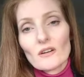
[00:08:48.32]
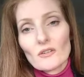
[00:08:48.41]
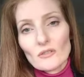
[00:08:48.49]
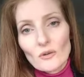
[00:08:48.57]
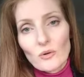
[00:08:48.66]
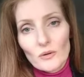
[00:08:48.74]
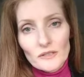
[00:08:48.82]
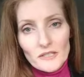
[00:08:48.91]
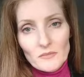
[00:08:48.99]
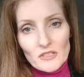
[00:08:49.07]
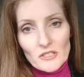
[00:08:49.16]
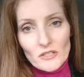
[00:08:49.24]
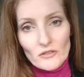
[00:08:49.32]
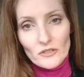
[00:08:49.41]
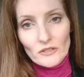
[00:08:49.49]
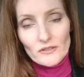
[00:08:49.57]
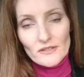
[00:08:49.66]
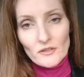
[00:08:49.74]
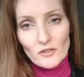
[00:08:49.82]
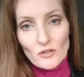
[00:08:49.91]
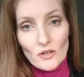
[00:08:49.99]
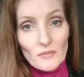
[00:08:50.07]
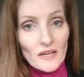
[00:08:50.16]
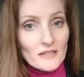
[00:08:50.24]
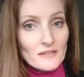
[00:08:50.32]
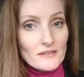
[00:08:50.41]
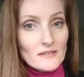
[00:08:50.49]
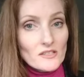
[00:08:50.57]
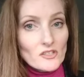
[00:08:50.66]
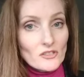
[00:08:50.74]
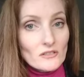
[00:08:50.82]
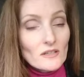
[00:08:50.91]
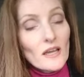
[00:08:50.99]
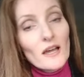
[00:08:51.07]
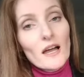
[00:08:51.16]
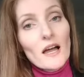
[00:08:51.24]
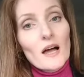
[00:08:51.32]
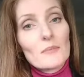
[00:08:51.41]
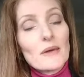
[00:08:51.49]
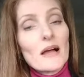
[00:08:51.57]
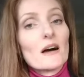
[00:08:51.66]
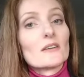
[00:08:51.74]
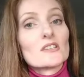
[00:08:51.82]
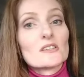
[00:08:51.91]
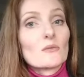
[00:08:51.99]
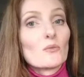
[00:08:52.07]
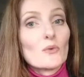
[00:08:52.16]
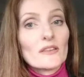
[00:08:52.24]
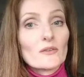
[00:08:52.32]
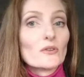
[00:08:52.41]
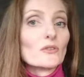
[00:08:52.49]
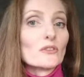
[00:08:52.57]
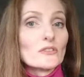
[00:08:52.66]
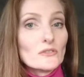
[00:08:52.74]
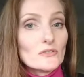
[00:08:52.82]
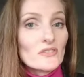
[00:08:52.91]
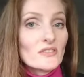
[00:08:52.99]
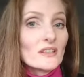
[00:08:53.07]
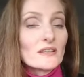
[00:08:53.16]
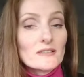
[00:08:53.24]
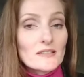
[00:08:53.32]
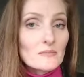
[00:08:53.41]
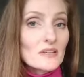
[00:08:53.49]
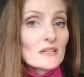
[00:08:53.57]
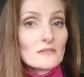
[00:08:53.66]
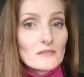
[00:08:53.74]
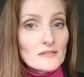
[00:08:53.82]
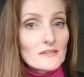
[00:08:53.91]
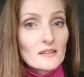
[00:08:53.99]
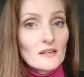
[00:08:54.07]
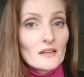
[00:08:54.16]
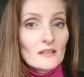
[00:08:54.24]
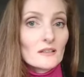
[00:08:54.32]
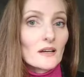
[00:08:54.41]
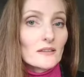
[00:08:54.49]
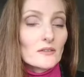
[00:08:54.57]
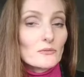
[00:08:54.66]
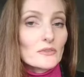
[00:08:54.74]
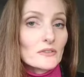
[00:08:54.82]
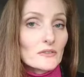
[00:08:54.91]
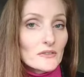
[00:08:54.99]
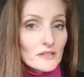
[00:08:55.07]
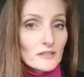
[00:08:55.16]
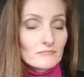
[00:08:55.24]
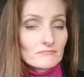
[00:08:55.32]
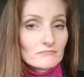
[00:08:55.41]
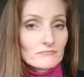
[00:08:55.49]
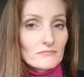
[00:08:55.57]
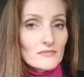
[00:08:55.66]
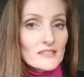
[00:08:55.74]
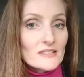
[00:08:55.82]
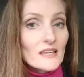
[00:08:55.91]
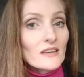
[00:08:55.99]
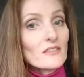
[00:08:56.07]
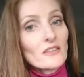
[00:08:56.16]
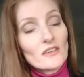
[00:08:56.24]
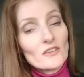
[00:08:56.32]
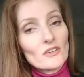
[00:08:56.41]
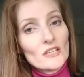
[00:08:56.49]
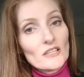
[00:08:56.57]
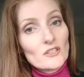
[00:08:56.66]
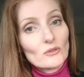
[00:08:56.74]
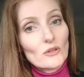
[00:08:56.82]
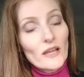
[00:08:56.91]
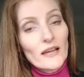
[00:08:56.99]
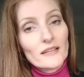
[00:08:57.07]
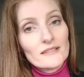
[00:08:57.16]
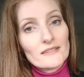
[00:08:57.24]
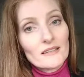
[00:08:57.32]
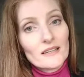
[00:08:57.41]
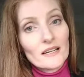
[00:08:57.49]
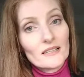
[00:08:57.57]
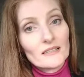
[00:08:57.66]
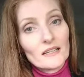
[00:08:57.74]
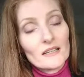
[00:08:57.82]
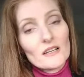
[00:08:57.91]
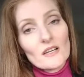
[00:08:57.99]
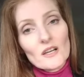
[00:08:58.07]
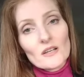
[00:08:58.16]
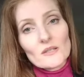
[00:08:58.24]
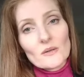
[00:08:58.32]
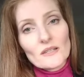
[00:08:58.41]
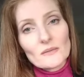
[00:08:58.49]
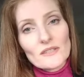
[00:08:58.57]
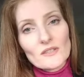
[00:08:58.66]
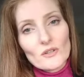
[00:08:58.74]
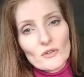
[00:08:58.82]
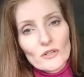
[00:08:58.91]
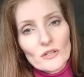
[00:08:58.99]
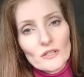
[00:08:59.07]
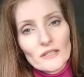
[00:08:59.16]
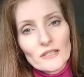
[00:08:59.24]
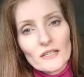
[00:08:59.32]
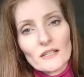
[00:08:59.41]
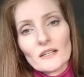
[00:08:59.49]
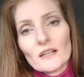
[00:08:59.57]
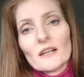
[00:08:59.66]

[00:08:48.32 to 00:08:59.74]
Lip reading: good quality material so that you can make a decision about whether or not you think it smells like the real thing. The second thing you need to look at is the colour. So as we saw earlier,